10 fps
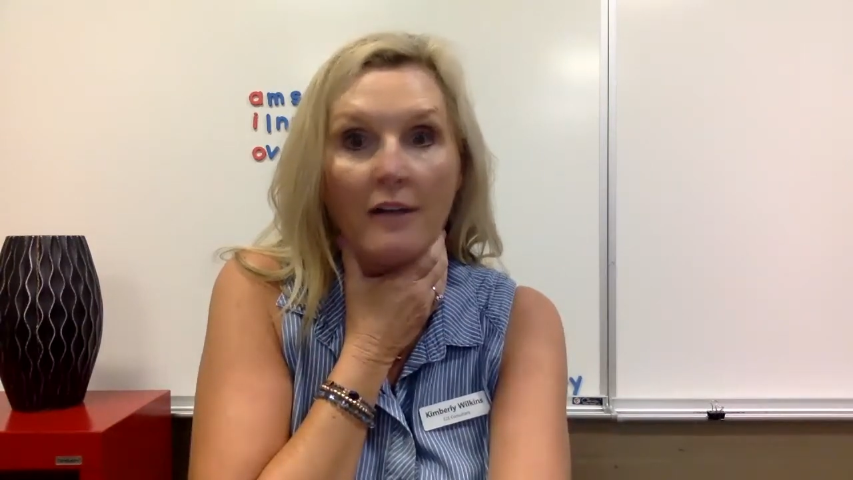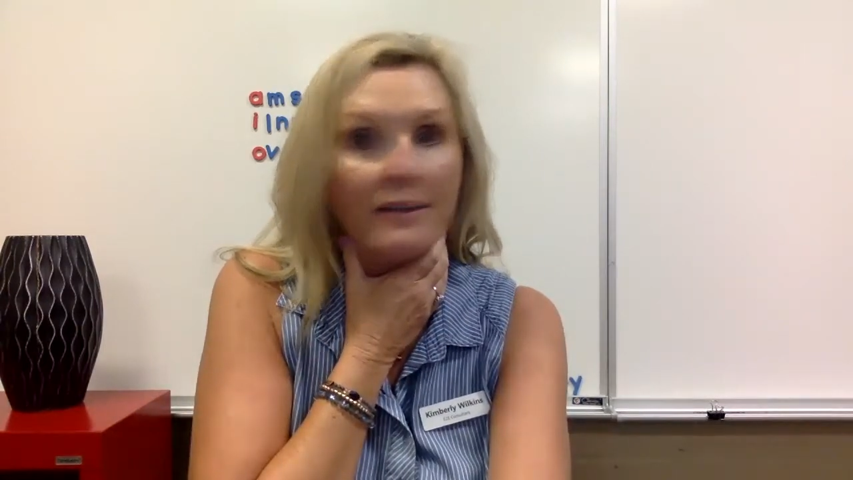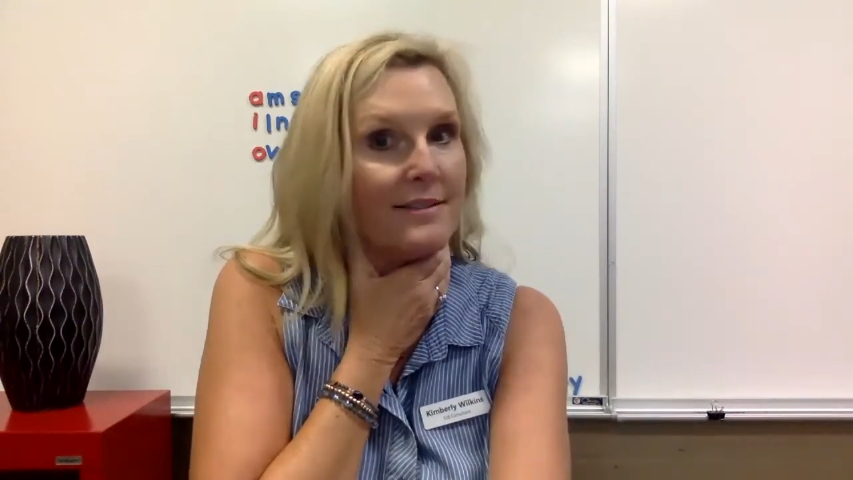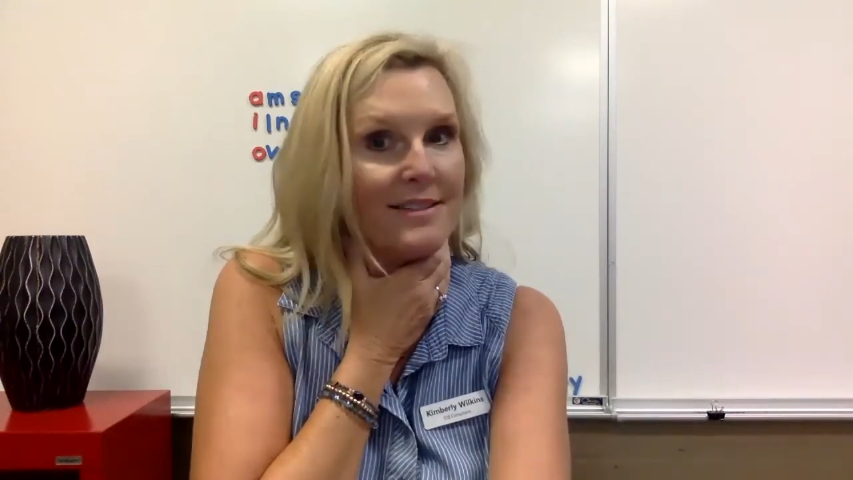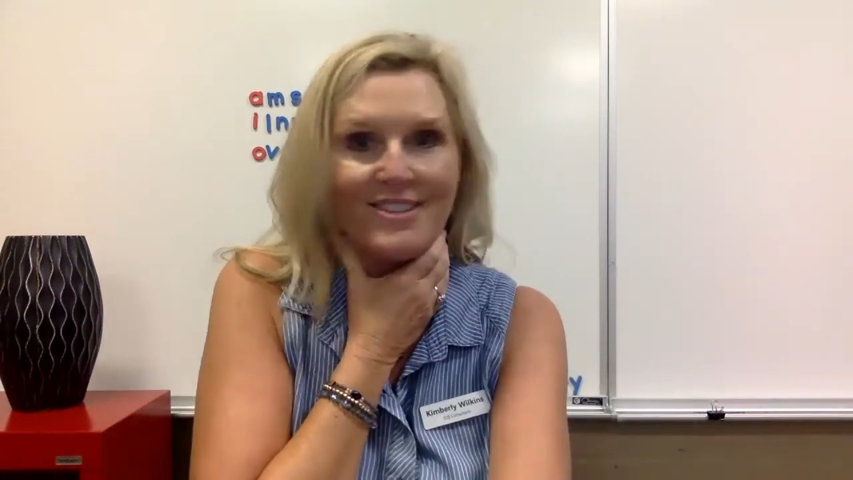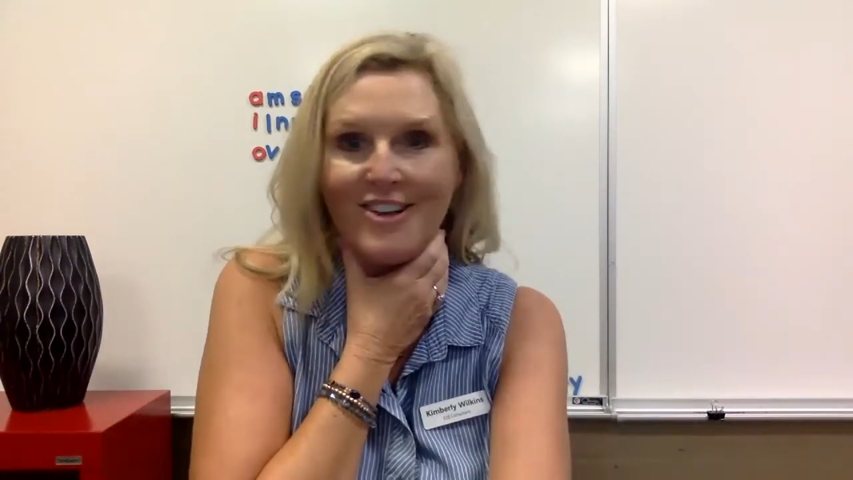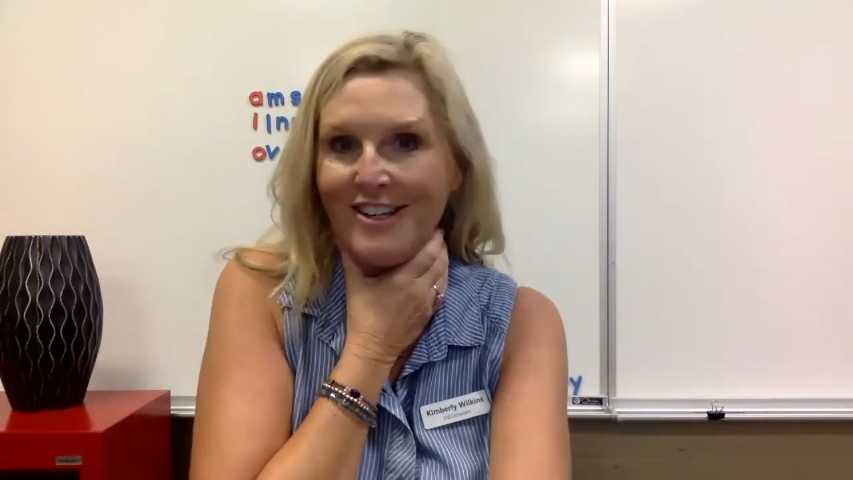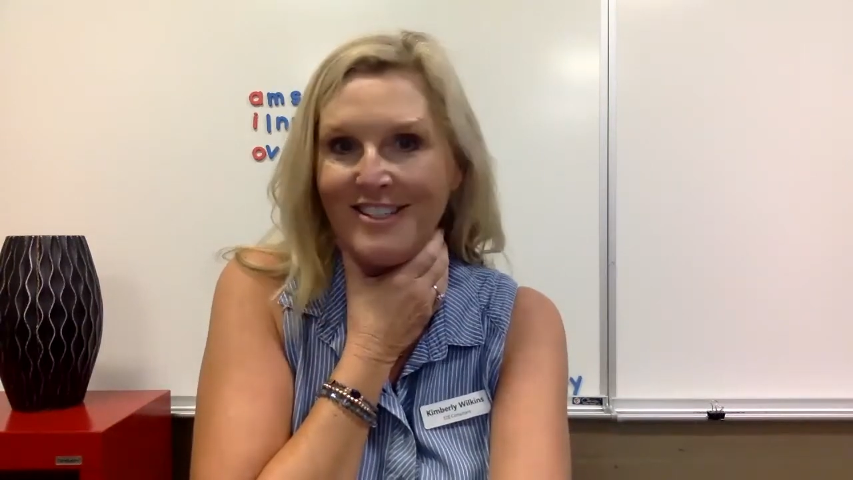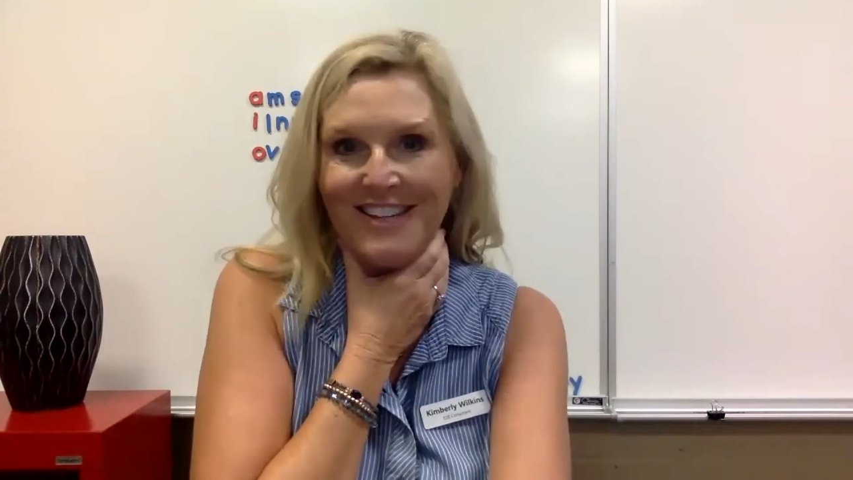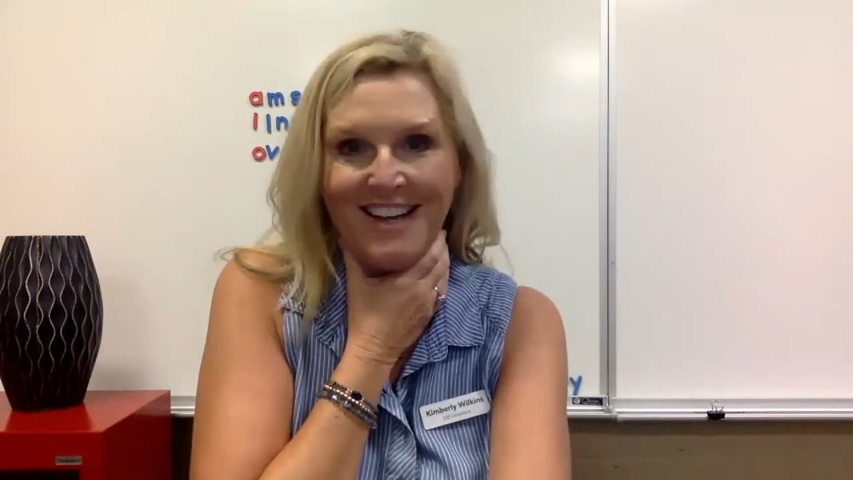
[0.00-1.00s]
because it's
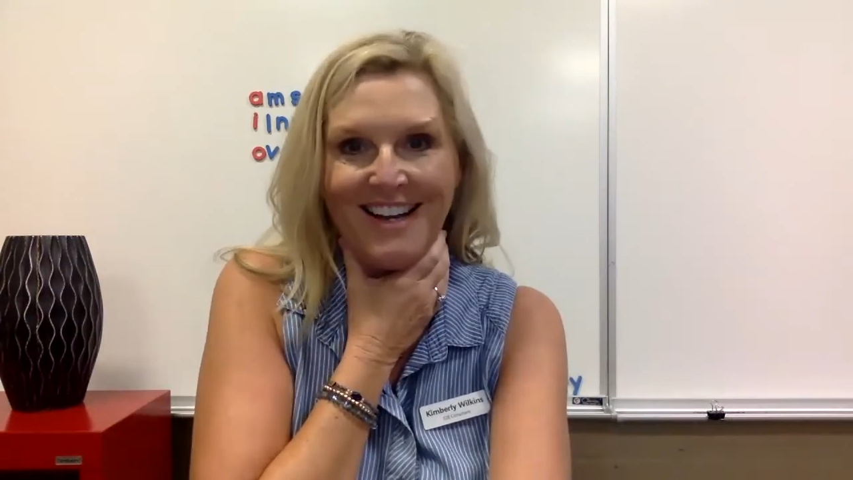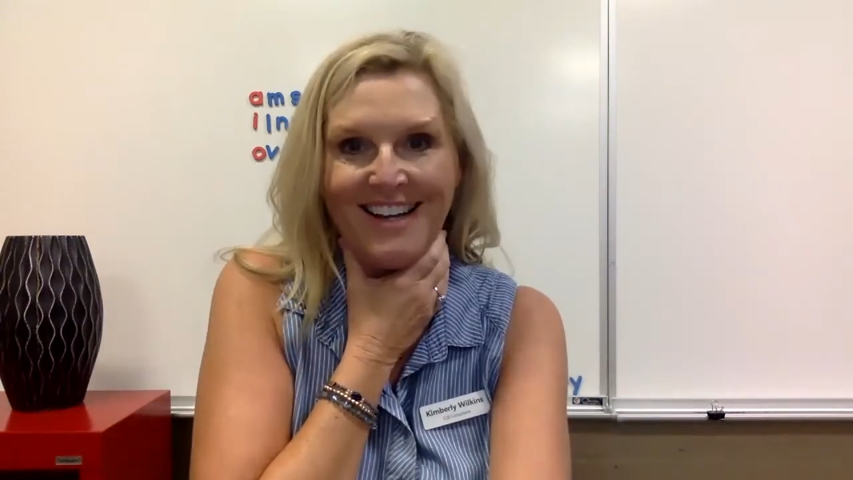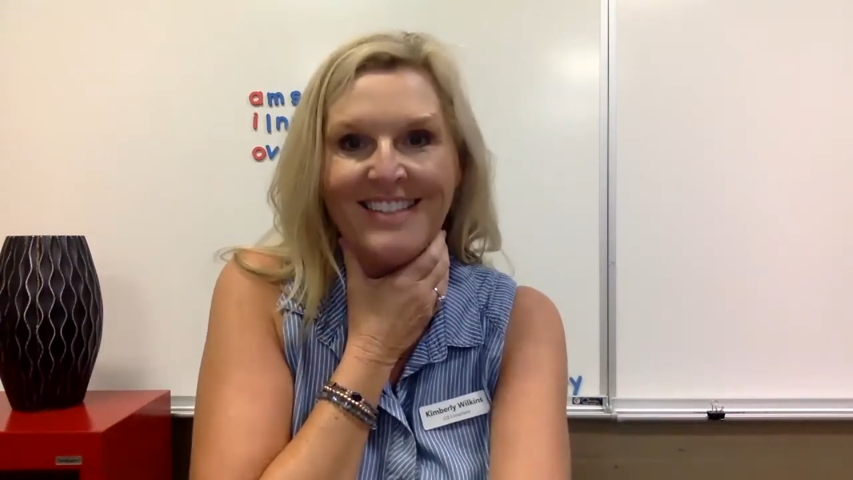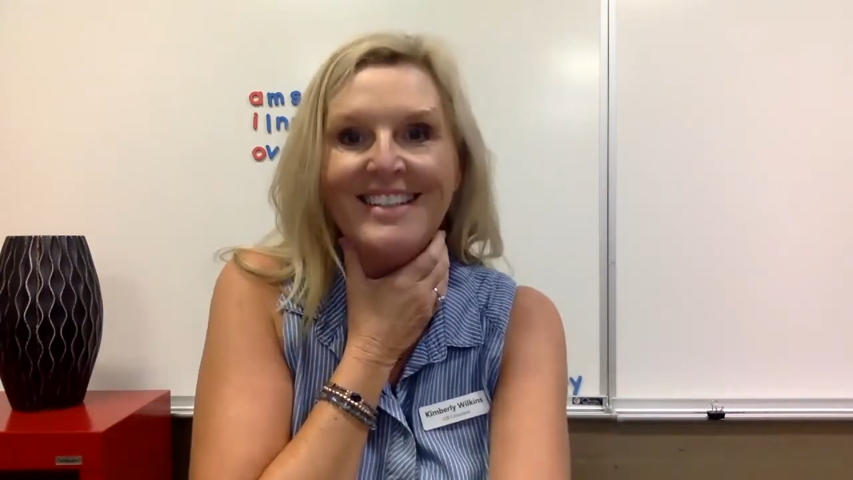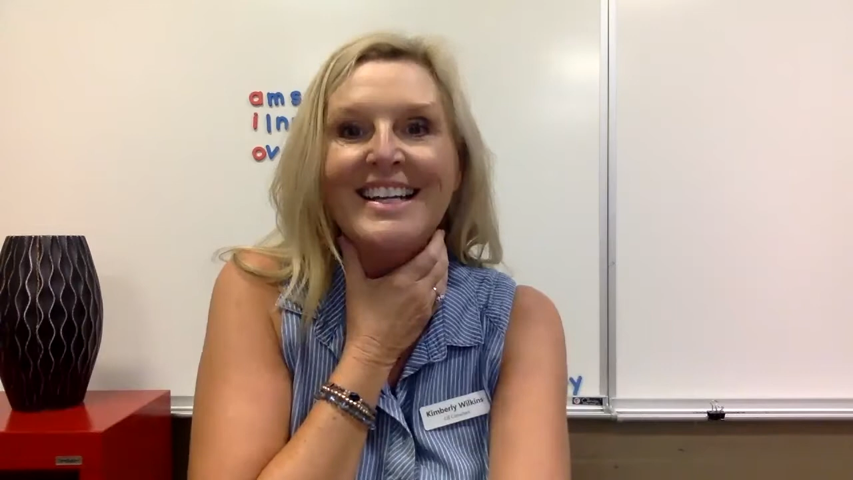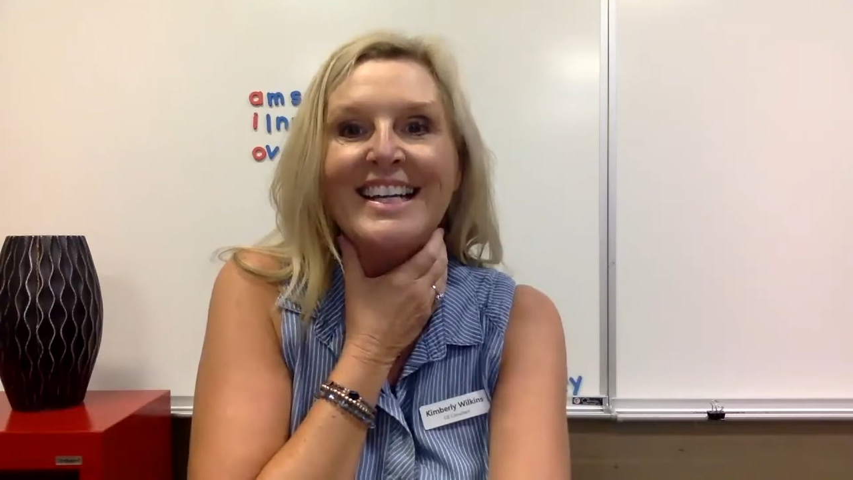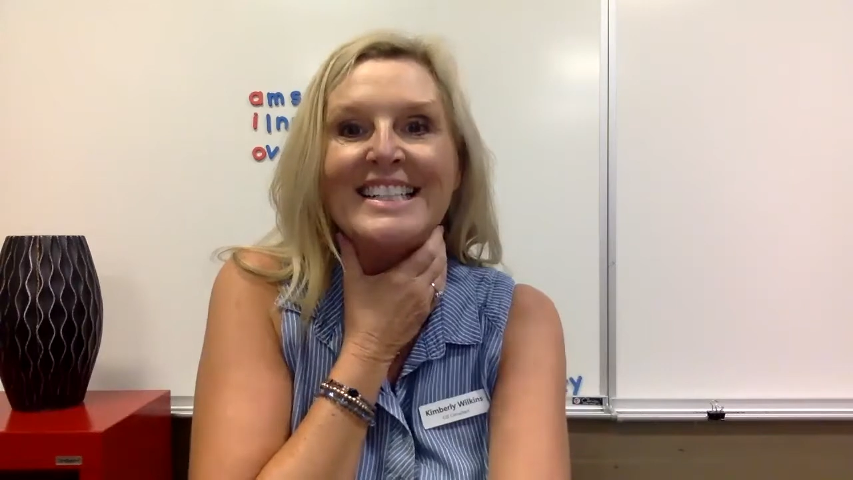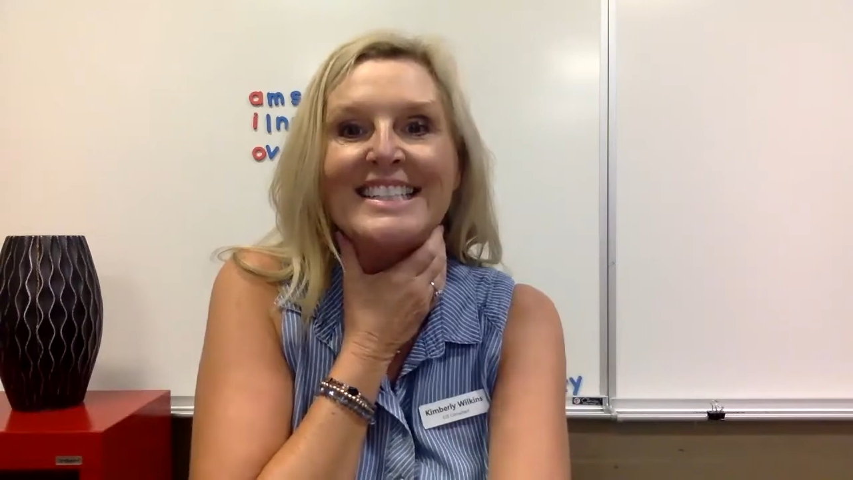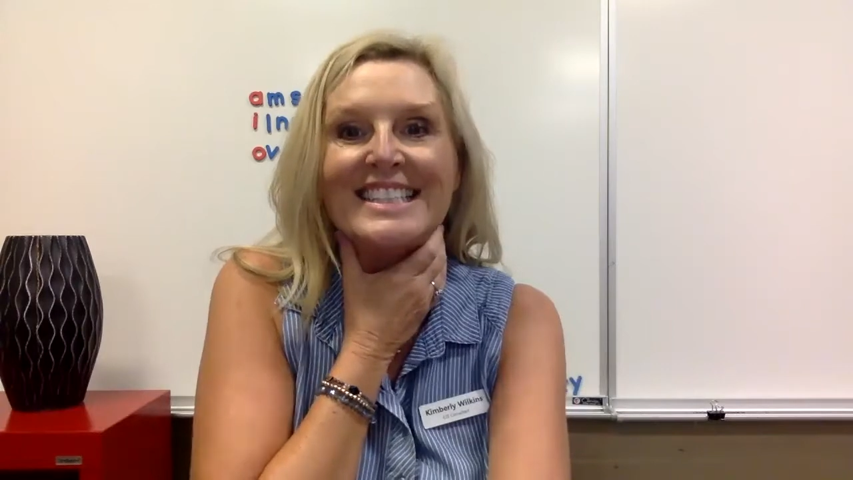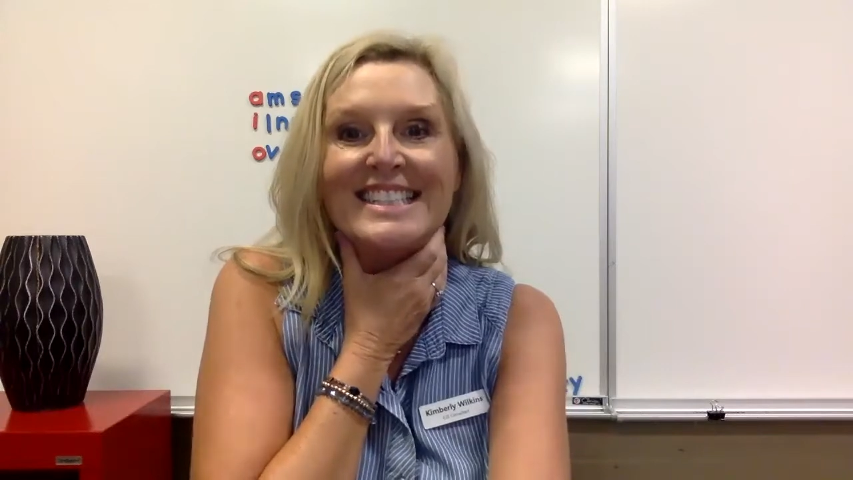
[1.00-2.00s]
not duh,
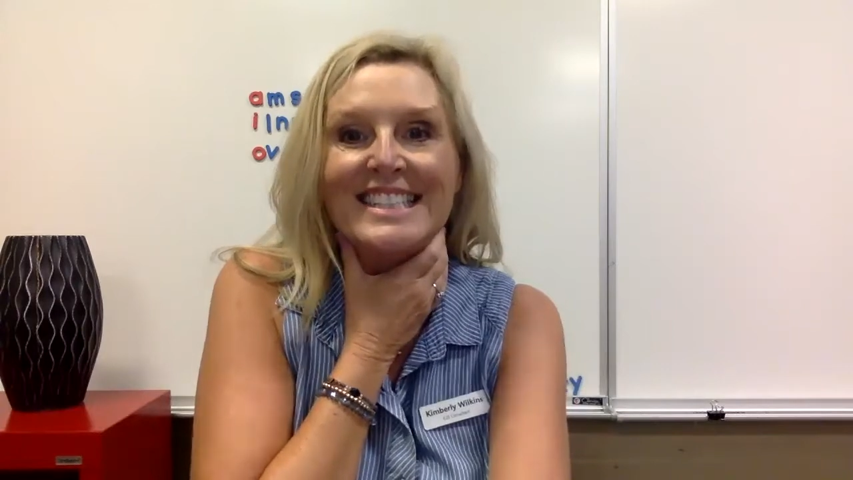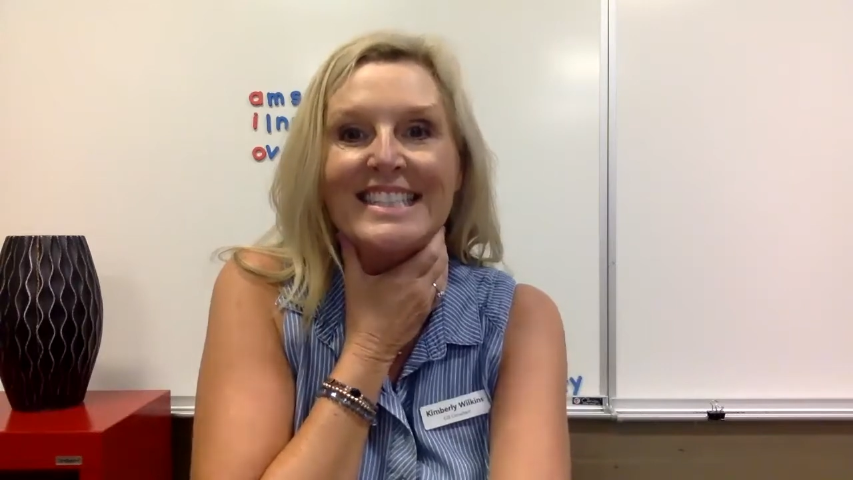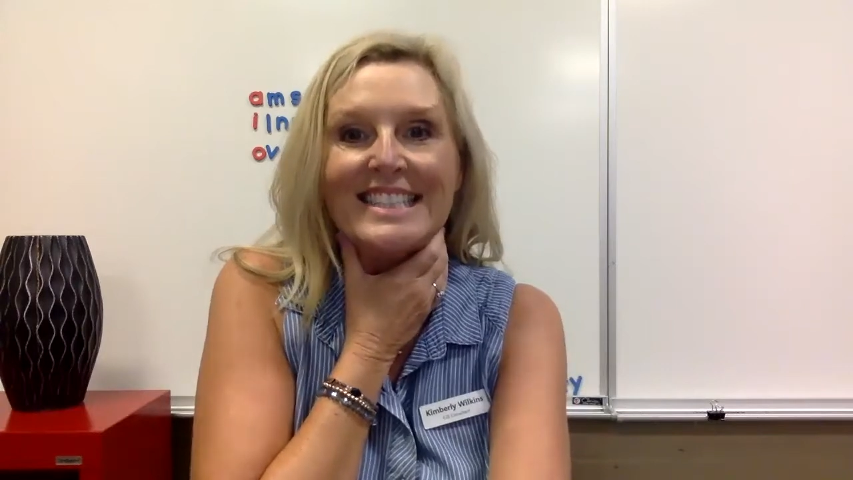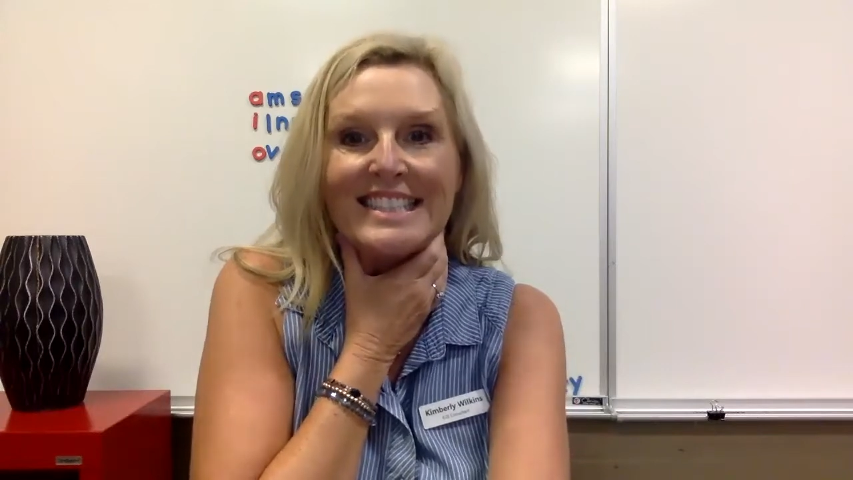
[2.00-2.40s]
it's d.